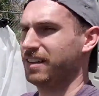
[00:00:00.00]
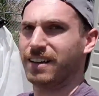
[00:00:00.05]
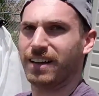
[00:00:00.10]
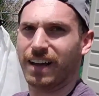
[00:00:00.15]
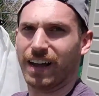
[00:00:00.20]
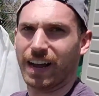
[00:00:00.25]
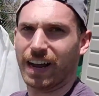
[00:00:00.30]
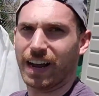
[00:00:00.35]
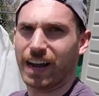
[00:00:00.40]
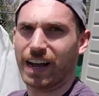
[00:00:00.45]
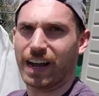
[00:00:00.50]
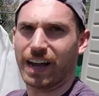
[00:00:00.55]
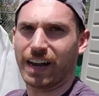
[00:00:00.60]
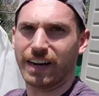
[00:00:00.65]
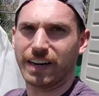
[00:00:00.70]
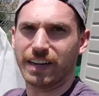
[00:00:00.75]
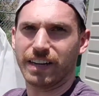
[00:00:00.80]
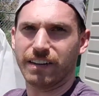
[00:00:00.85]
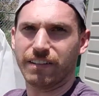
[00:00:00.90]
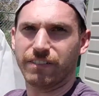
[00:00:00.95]
and kind
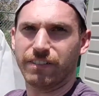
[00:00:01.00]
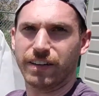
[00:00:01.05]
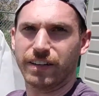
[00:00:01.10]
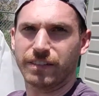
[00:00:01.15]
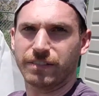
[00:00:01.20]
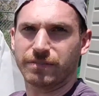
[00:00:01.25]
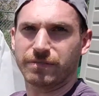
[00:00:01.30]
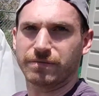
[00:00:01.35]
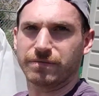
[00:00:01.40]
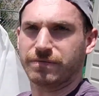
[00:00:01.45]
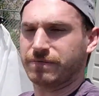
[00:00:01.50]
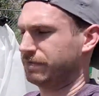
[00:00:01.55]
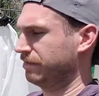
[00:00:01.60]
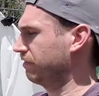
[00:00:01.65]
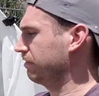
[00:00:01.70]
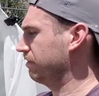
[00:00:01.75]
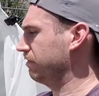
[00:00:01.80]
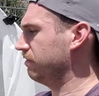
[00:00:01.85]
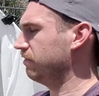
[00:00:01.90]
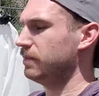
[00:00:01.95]
of
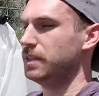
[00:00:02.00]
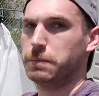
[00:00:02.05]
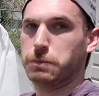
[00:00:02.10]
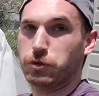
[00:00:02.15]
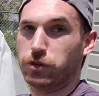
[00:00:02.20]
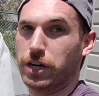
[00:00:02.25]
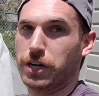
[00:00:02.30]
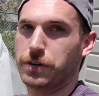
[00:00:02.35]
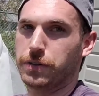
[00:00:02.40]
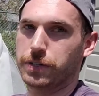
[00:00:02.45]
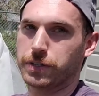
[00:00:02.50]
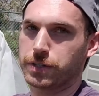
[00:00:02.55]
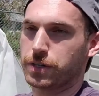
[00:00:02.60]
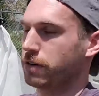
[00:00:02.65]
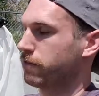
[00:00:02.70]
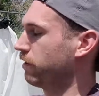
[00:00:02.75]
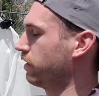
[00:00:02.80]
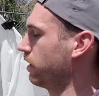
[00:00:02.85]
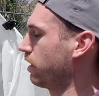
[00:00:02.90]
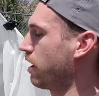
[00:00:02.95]
try to do this
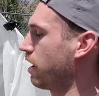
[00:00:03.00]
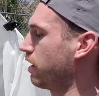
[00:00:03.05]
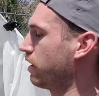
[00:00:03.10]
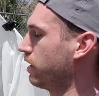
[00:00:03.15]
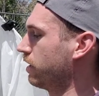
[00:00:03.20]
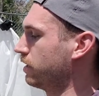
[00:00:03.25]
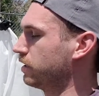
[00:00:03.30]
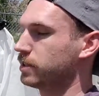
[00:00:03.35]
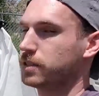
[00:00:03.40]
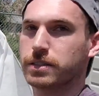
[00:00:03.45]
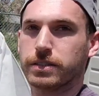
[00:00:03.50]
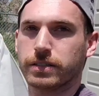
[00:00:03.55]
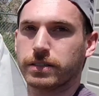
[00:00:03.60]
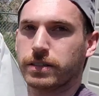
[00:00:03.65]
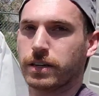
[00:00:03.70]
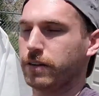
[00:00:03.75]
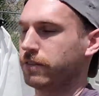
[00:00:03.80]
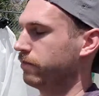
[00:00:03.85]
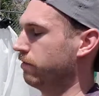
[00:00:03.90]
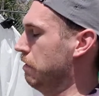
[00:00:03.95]
over the gardens
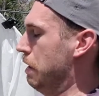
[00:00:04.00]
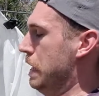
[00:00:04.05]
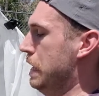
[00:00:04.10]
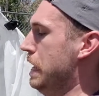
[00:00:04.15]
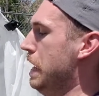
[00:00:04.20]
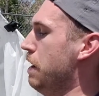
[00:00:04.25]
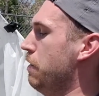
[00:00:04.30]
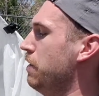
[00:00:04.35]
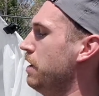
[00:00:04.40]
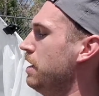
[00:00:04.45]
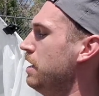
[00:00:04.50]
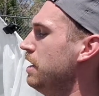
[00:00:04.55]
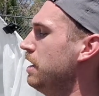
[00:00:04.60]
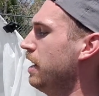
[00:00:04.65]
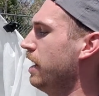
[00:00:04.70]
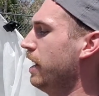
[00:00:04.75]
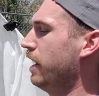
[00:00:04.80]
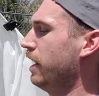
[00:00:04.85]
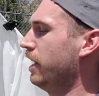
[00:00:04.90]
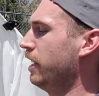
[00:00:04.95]
right now,
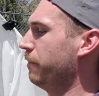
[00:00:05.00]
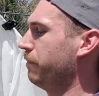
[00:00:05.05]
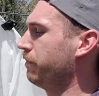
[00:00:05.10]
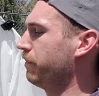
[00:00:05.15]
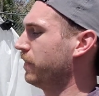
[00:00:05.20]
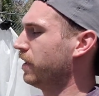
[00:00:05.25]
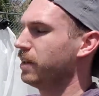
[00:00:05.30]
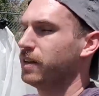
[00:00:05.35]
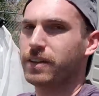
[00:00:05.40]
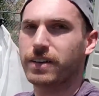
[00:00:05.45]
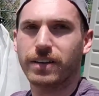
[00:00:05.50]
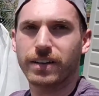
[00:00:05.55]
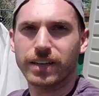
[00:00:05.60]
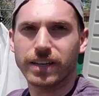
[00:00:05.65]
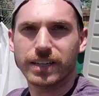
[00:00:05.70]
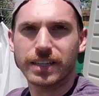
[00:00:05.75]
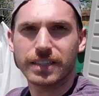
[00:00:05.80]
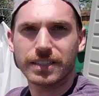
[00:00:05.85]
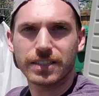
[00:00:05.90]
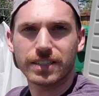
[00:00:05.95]

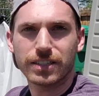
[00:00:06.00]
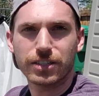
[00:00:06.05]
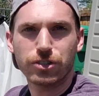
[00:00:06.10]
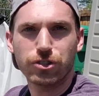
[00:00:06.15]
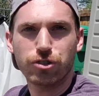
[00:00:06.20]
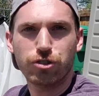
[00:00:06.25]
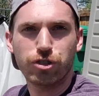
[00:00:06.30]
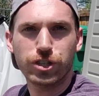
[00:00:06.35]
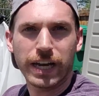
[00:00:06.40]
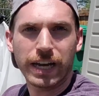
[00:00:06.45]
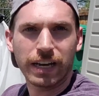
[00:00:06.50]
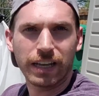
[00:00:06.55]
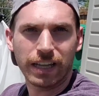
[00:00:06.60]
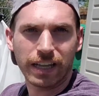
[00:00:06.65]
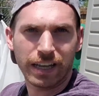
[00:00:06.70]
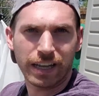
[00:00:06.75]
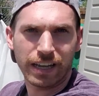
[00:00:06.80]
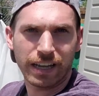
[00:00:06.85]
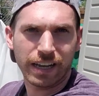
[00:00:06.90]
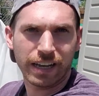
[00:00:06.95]
is
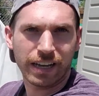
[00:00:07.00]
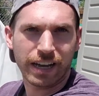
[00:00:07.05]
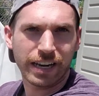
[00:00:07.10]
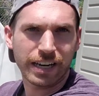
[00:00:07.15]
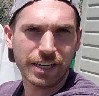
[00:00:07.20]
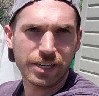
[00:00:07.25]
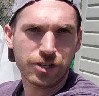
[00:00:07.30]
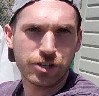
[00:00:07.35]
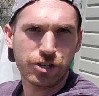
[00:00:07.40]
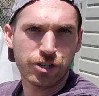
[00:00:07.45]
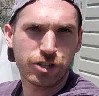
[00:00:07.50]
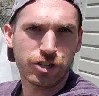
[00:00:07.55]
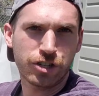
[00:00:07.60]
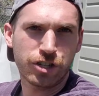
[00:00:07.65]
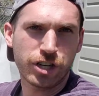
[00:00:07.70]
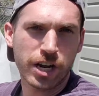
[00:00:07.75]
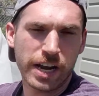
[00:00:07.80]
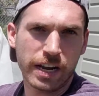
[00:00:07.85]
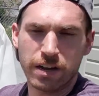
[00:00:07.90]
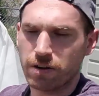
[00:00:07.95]
gently kind of
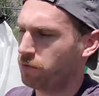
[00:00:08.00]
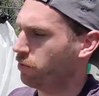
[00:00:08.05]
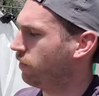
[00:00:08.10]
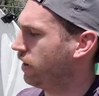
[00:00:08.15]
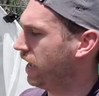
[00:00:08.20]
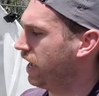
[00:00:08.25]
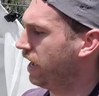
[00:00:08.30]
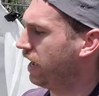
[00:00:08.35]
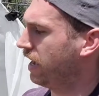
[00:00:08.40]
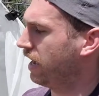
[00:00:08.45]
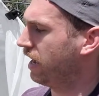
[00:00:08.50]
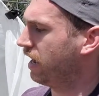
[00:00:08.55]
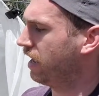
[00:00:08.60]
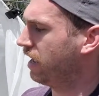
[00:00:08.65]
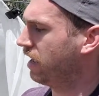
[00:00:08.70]
shake away